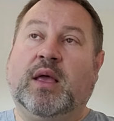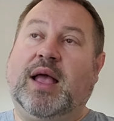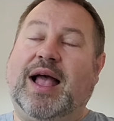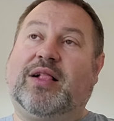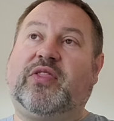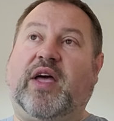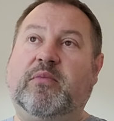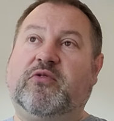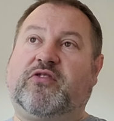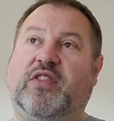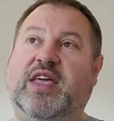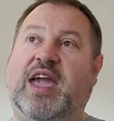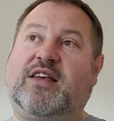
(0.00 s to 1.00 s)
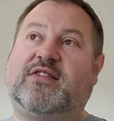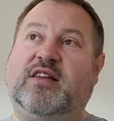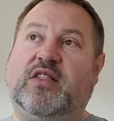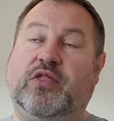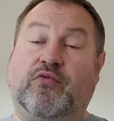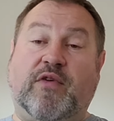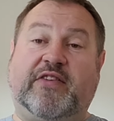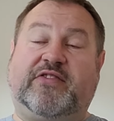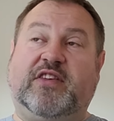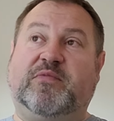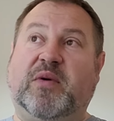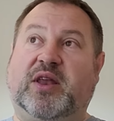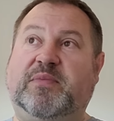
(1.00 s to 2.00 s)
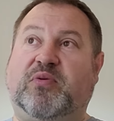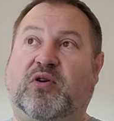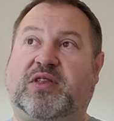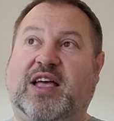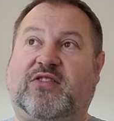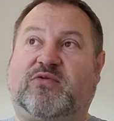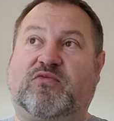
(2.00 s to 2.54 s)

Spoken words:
Haldane was on the excellent The Rest is Money podcast